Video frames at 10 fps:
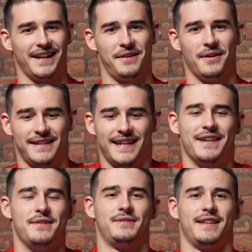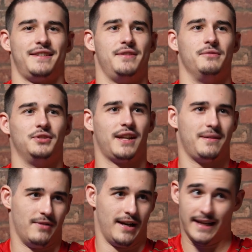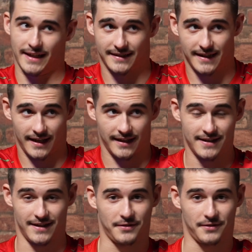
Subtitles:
like you had to get used to this new shape really in a day.